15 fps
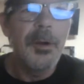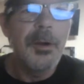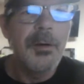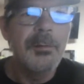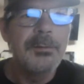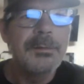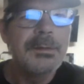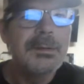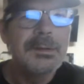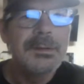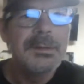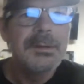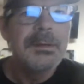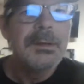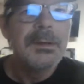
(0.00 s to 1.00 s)
So
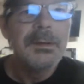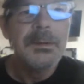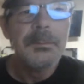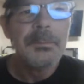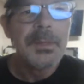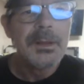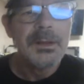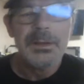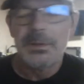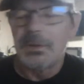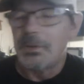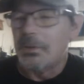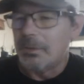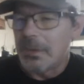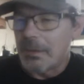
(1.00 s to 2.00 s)
I
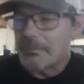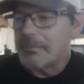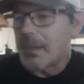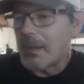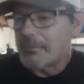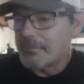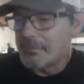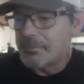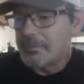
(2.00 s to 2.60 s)
told him, I said, well, we're